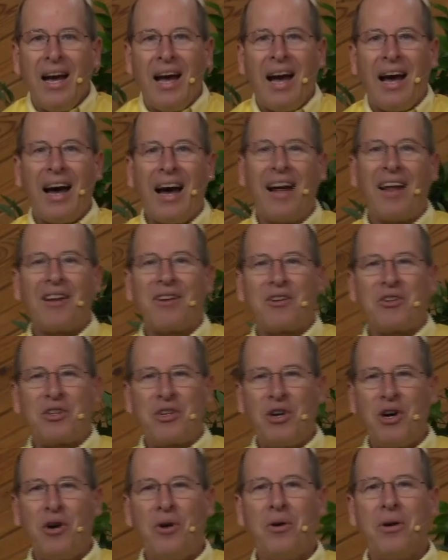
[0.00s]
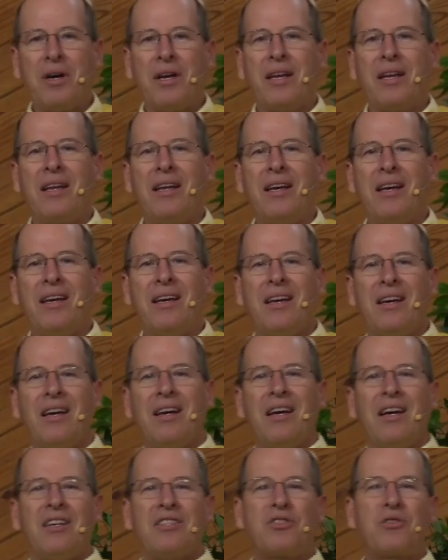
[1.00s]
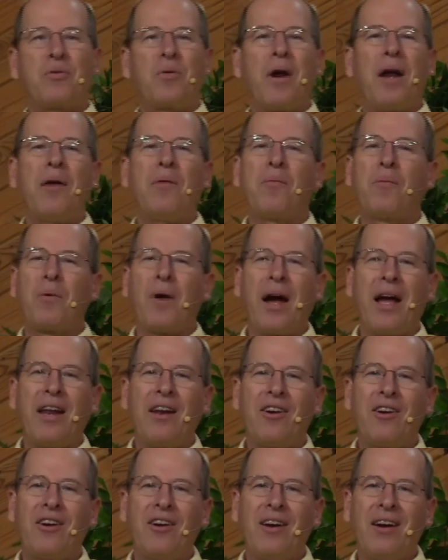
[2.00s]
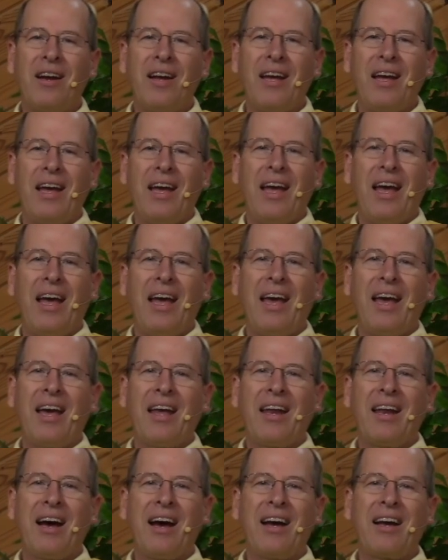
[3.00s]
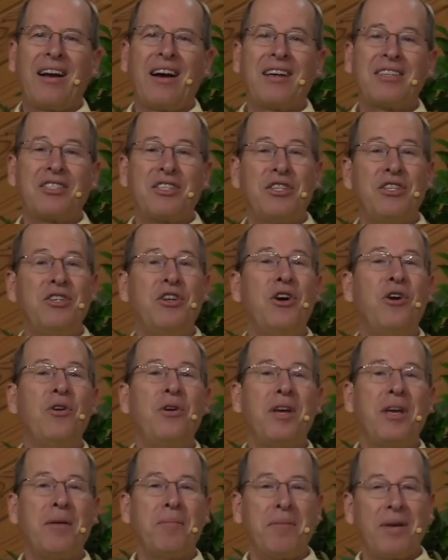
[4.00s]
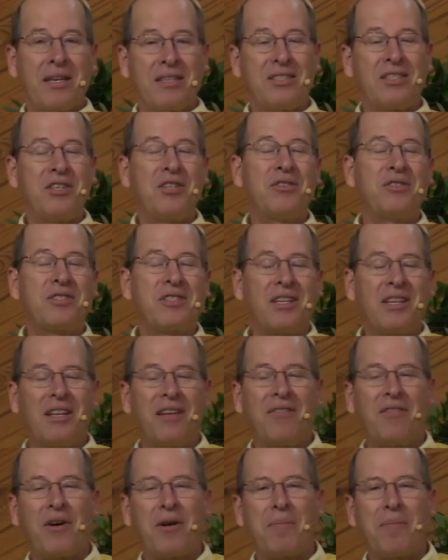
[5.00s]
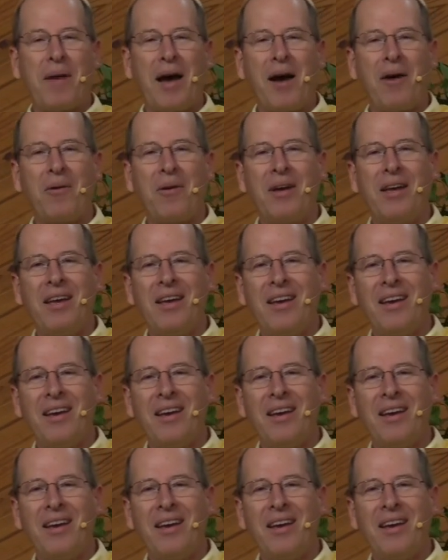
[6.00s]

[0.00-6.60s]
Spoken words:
Alan Cohen is a great writer, and I got to know him because he used to live on Maui.